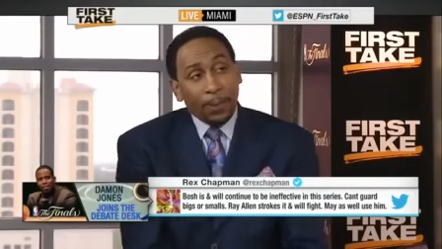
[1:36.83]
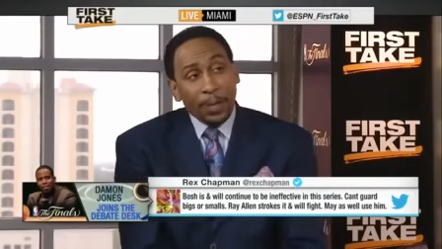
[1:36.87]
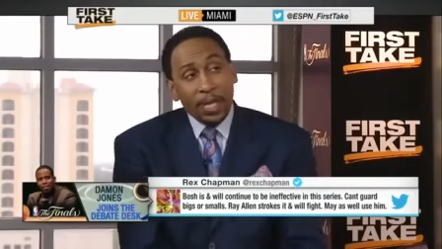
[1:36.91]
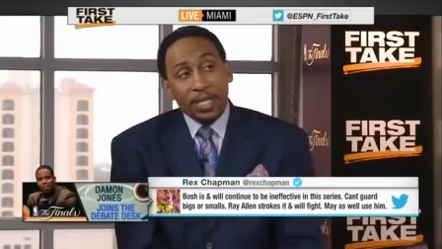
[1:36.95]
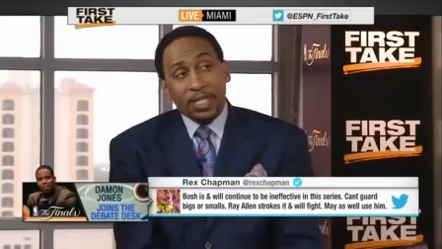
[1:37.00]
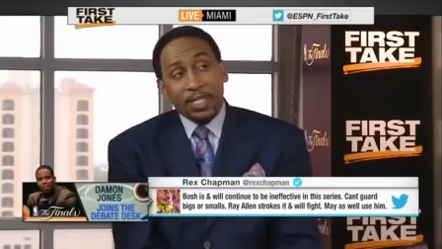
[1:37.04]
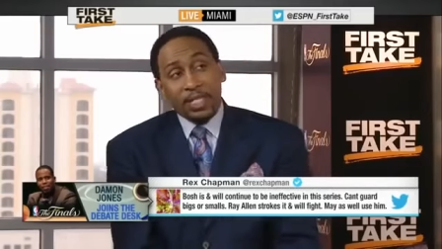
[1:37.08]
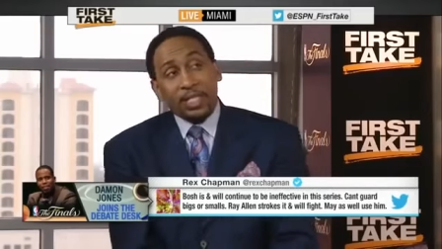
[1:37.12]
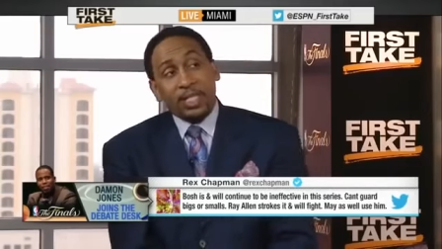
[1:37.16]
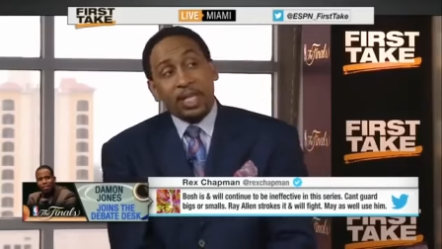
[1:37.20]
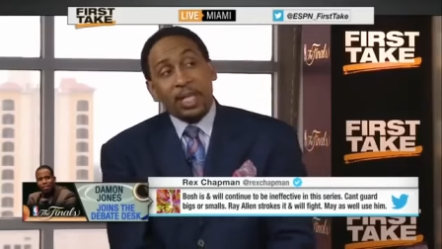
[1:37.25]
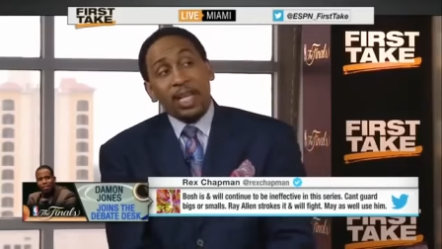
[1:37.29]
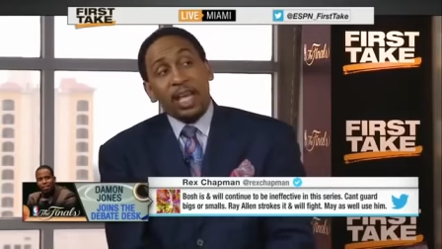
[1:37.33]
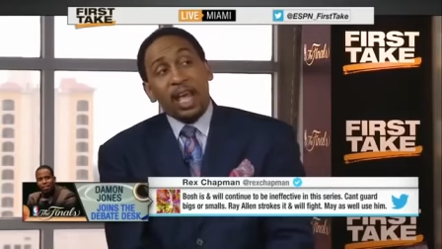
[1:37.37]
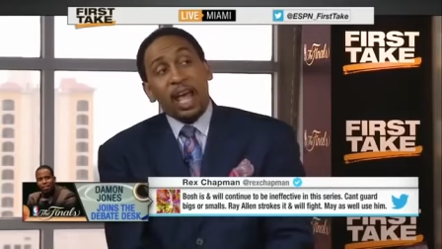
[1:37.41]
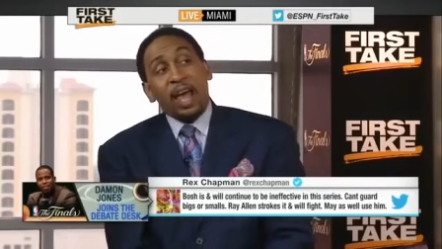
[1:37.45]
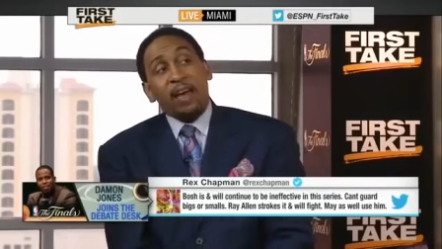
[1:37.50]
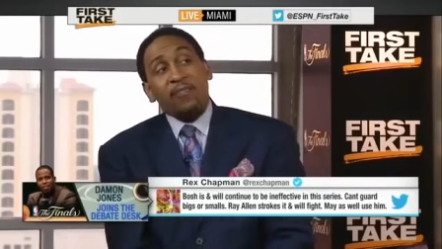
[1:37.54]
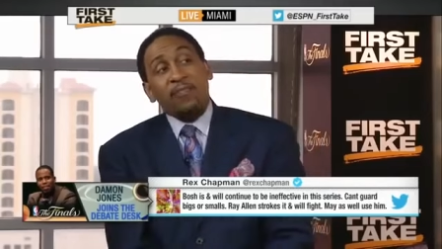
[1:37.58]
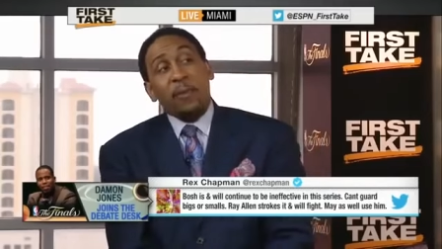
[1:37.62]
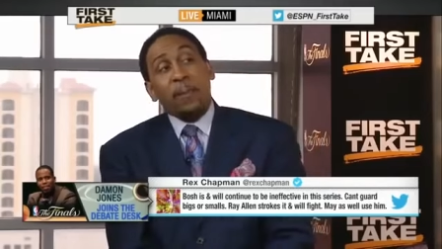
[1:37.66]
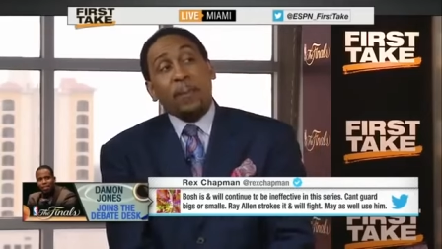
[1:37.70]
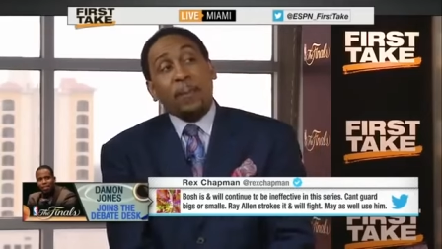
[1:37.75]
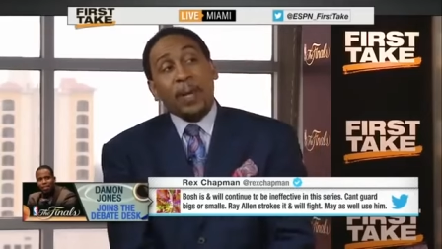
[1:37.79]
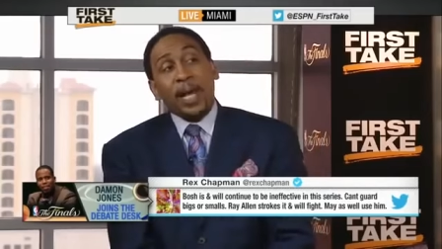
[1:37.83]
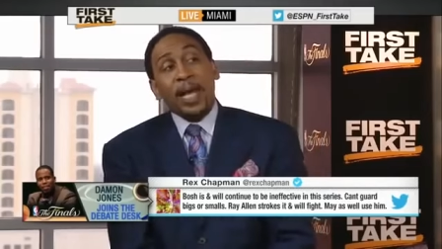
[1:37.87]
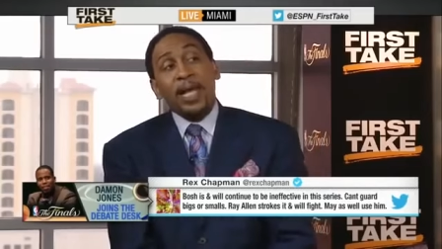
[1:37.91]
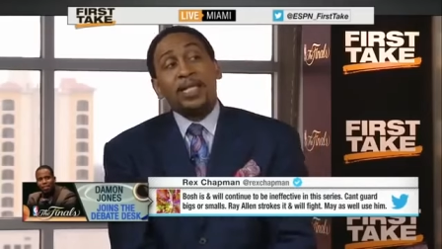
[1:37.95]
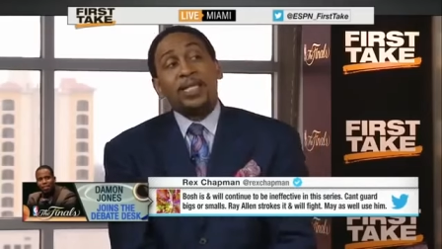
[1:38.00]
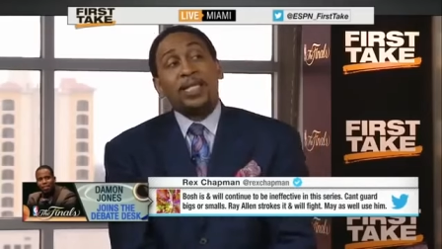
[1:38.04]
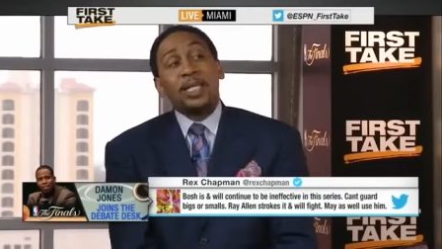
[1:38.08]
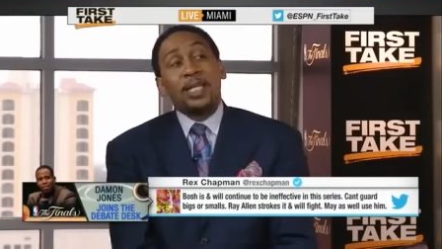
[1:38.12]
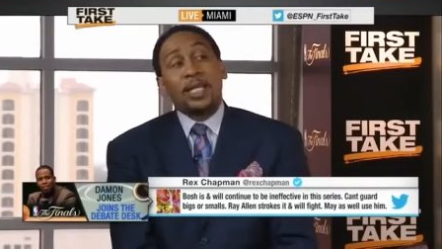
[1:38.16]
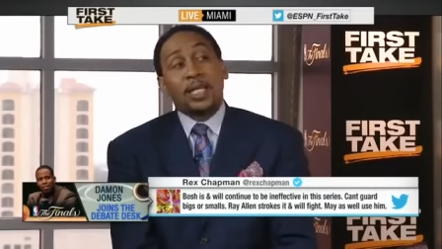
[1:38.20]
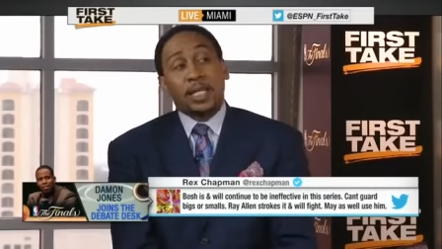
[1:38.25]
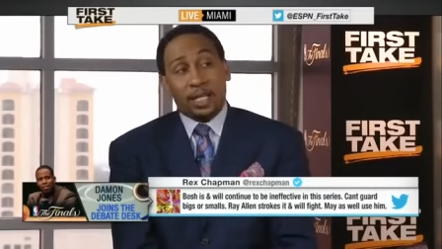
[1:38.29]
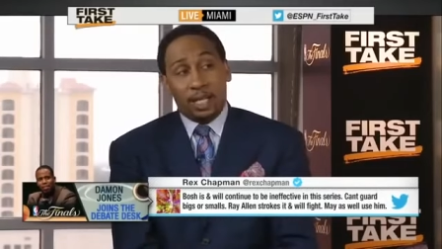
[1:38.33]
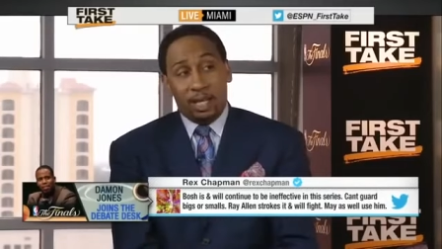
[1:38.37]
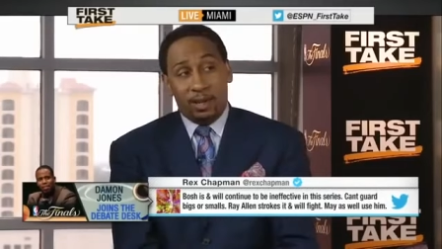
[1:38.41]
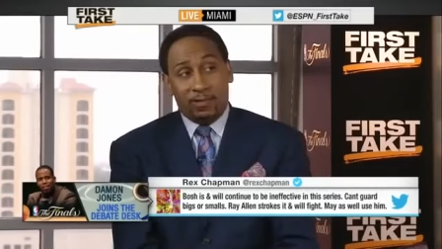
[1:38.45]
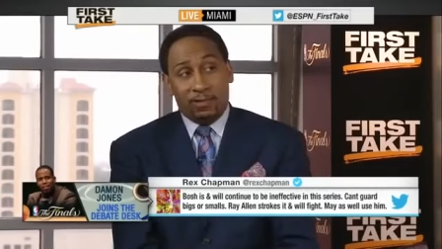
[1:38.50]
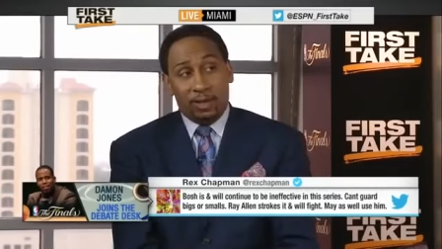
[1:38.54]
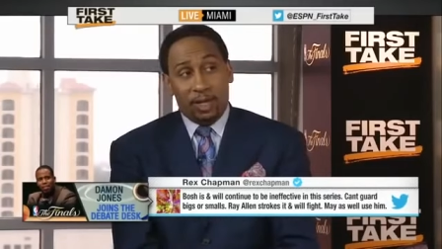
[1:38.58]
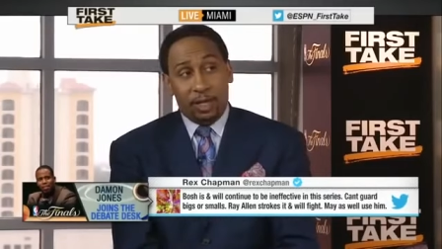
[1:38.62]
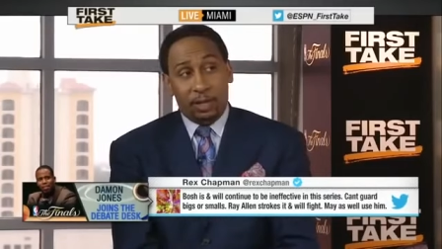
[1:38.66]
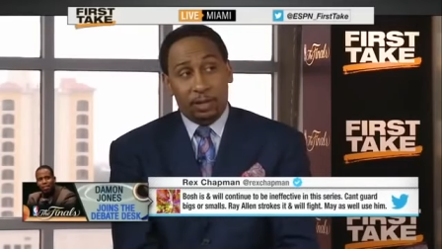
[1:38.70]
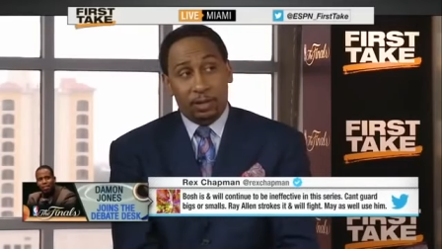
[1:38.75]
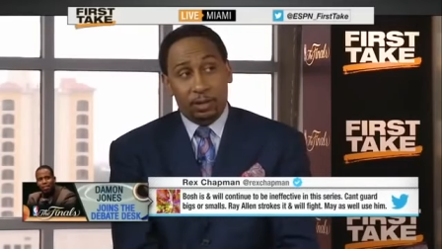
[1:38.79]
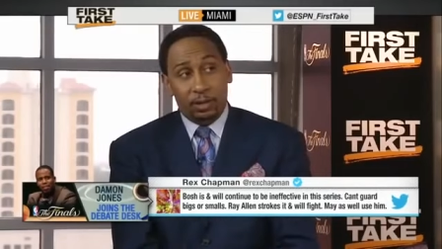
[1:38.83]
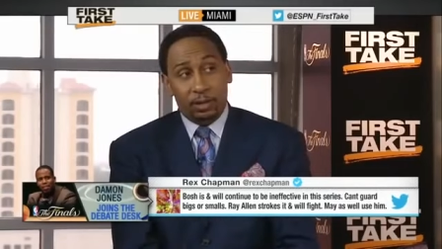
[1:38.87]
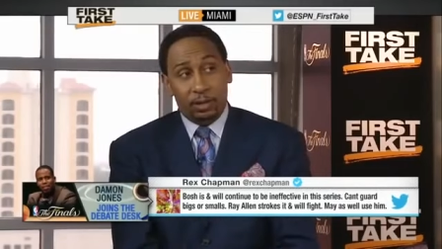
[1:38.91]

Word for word: pieces did he have in place in Cleveland?